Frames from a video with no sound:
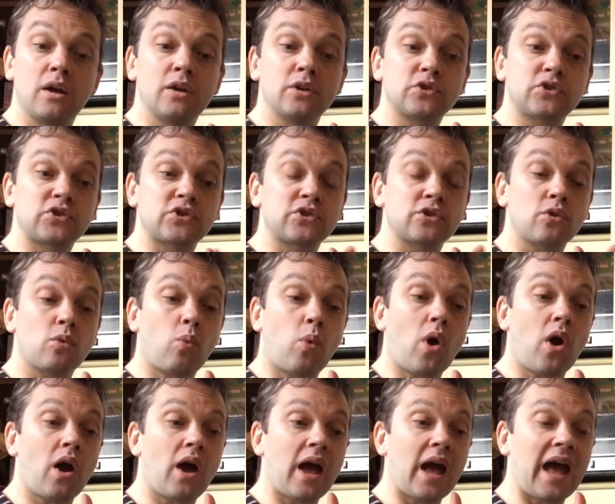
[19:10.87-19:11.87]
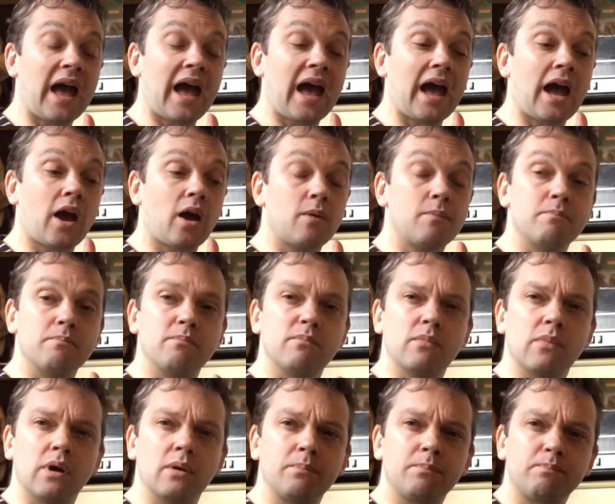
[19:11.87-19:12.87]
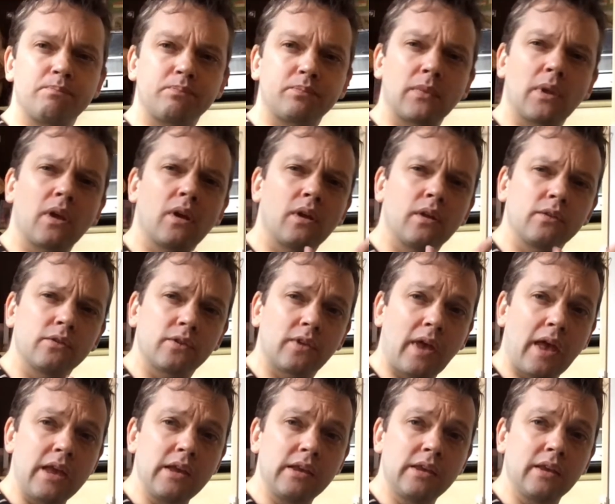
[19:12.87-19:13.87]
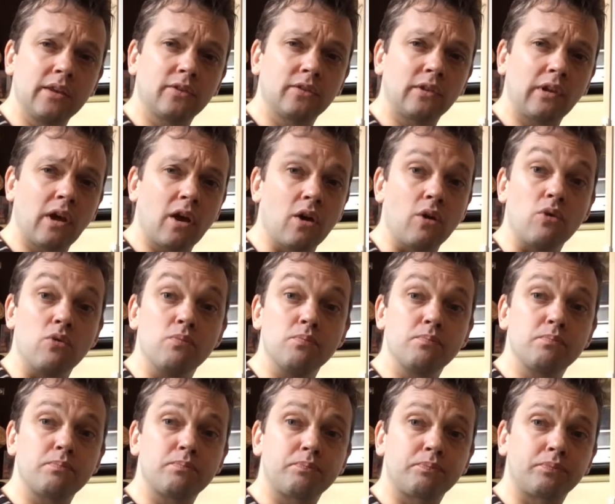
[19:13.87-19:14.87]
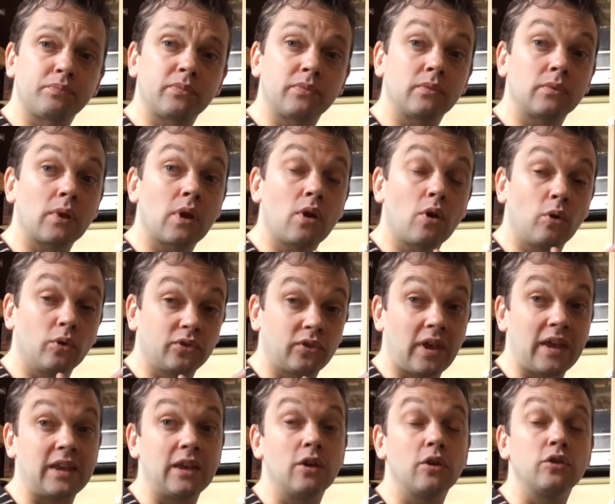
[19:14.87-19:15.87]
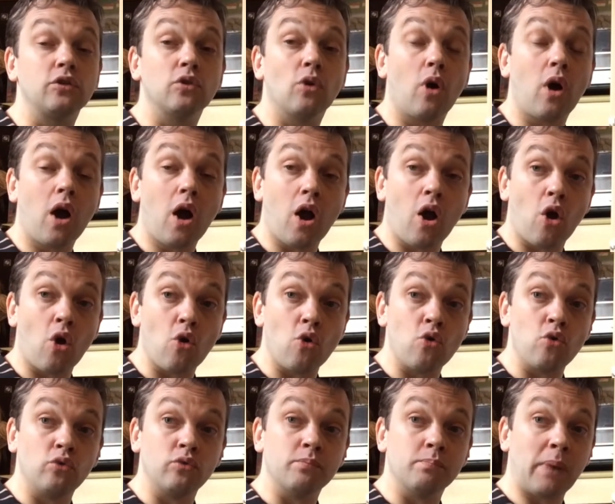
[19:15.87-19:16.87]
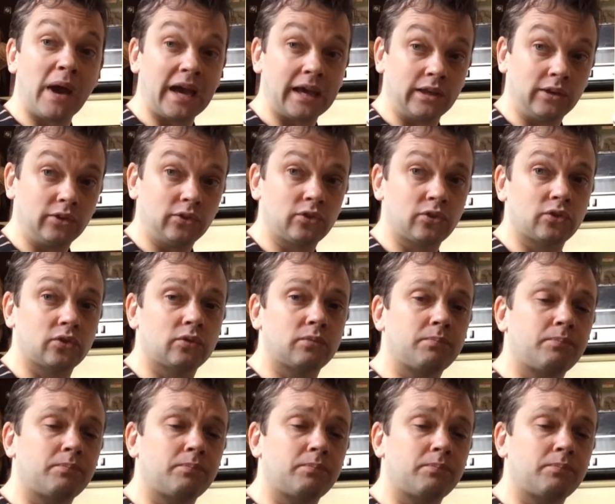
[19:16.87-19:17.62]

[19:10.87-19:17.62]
Swam. Take it slow, or take it at your own pace.